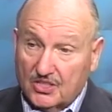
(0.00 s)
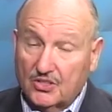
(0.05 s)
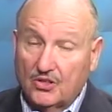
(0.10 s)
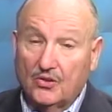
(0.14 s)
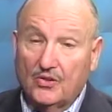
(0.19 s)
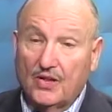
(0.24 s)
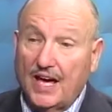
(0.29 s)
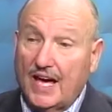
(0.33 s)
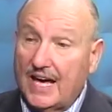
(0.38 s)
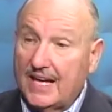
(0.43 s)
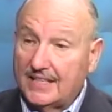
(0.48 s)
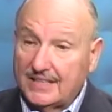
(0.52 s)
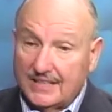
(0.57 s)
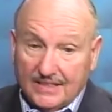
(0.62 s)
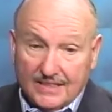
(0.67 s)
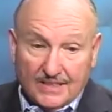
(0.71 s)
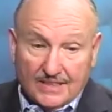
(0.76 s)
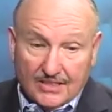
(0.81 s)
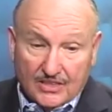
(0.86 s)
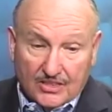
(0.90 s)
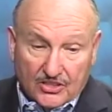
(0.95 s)
So that
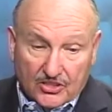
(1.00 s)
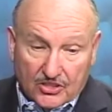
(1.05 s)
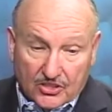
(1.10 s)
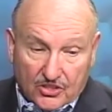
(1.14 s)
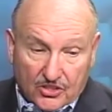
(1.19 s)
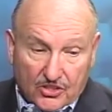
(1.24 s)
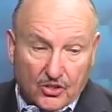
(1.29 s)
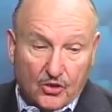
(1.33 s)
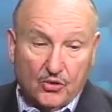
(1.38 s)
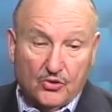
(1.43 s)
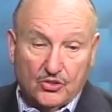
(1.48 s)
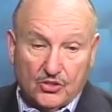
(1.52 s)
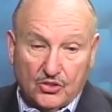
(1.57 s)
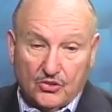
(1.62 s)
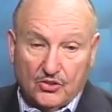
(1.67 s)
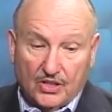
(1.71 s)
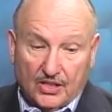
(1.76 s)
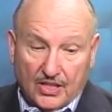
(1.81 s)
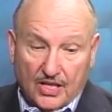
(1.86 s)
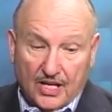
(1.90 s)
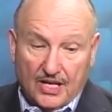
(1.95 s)
shows
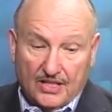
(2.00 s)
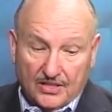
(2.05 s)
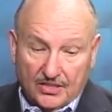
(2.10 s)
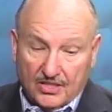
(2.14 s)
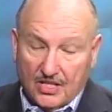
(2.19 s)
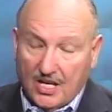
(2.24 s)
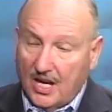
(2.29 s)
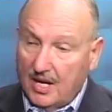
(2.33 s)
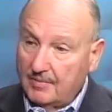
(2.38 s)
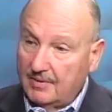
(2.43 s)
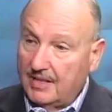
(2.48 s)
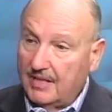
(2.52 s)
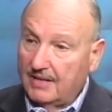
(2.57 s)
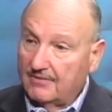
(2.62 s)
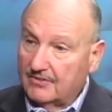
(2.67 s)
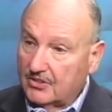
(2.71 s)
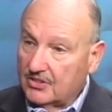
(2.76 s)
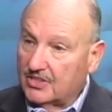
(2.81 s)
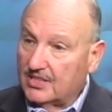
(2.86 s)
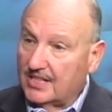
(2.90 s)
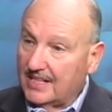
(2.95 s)
you the kind of time and
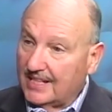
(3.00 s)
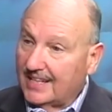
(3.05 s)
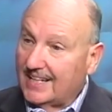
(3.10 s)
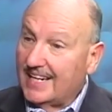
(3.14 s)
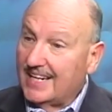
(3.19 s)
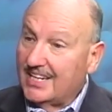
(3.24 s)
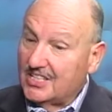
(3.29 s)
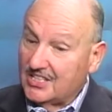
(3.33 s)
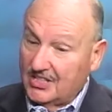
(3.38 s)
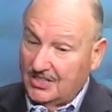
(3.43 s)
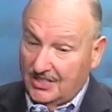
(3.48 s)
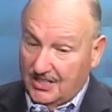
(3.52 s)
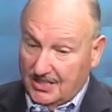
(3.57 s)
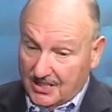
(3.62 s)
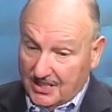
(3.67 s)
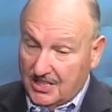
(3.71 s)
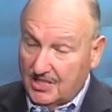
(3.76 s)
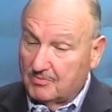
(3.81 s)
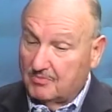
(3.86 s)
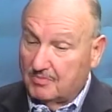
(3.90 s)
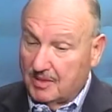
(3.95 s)
effort and dedication that
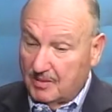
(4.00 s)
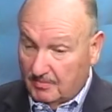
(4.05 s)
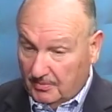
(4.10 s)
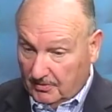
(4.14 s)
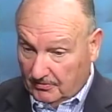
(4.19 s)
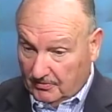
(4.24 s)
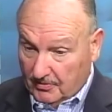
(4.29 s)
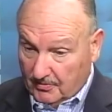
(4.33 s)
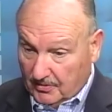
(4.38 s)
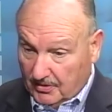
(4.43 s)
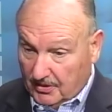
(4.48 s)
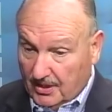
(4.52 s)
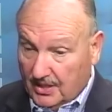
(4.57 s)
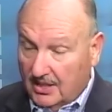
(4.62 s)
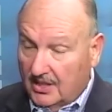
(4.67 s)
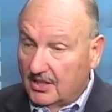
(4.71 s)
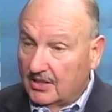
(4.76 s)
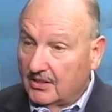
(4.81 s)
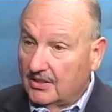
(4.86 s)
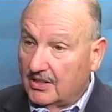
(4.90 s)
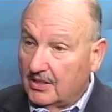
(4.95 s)
these people from
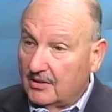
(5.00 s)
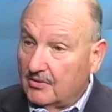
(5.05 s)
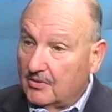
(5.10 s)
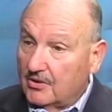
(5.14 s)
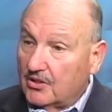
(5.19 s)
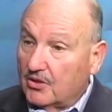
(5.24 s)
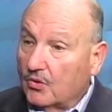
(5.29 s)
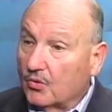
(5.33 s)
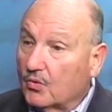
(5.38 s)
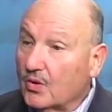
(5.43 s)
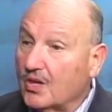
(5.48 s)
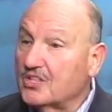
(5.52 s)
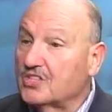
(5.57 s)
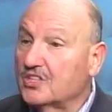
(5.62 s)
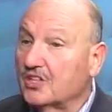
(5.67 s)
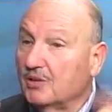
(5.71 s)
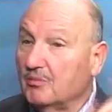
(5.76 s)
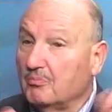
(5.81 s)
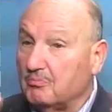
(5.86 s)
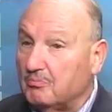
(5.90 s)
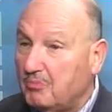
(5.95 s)
the
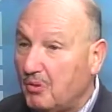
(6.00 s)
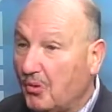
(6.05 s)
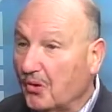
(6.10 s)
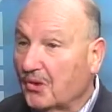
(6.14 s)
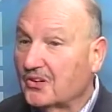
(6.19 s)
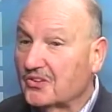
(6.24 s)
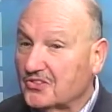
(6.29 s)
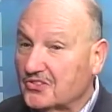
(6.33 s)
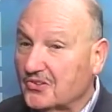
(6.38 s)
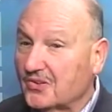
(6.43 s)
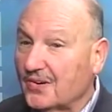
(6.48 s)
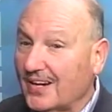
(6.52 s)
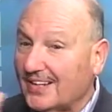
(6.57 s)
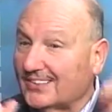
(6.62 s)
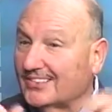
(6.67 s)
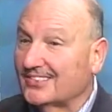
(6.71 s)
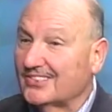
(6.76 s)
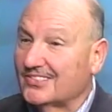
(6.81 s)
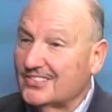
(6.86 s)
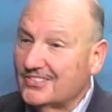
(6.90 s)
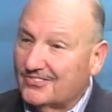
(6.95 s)
original board of
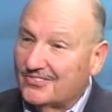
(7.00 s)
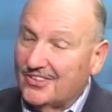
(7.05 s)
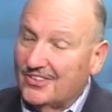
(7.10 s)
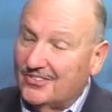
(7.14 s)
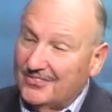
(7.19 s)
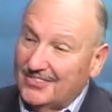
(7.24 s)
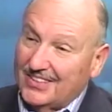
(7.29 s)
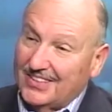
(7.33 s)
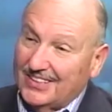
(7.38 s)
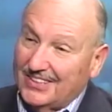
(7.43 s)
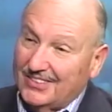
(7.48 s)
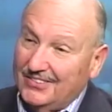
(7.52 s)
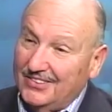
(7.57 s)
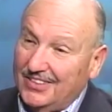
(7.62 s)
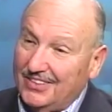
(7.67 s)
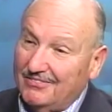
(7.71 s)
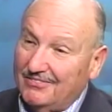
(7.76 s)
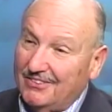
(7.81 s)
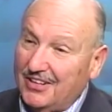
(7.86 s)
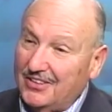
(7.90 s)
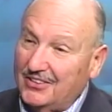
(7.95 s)
directors from the
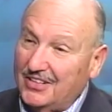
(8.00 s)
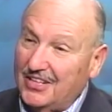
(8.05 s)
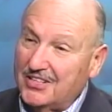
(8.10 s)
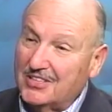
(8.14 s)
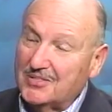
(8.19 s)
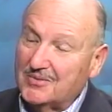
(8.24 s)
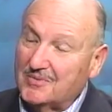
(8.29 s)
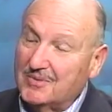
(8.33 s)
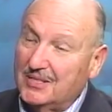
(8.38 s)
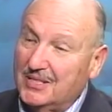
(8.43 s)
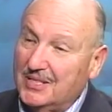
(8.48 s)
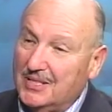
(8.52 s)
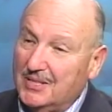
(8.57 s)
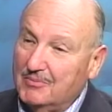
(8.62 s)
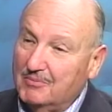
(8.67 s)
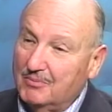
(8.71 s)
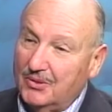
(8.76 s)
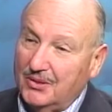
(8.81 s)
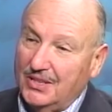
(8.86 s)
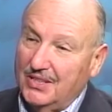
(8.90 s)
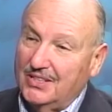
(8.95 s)
Community Foundation
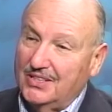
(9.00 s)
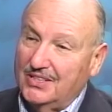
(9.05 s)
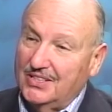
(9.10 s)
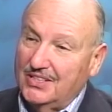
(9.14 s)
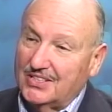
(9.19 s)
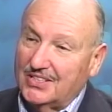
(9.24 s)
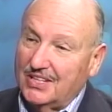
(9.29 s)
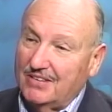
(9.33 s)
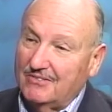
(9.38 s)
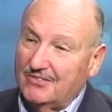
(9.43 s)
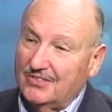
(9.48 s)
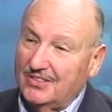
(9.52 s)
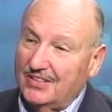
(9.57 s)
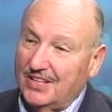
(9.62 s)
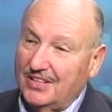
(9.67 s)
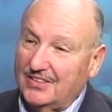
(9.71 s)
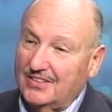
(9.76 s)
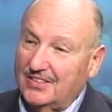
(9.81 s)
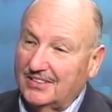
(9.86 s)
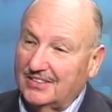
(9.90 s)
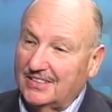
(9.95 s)
put into this effort, and
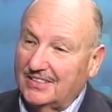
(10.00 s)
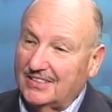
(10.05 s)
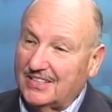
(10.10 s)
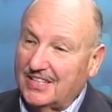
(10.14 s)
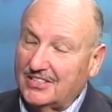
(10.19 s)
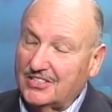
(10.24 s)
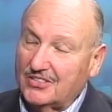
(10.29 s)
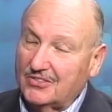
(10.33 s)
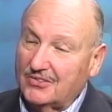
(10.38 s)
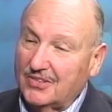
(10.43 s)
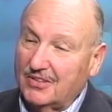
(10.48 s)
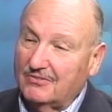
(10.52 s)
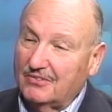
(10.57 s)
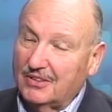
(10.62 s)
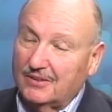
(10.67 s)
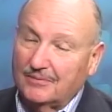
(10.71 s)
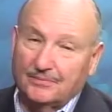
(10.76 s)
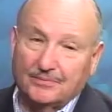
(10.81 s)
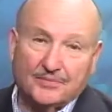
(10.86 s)
I think that that's terrific.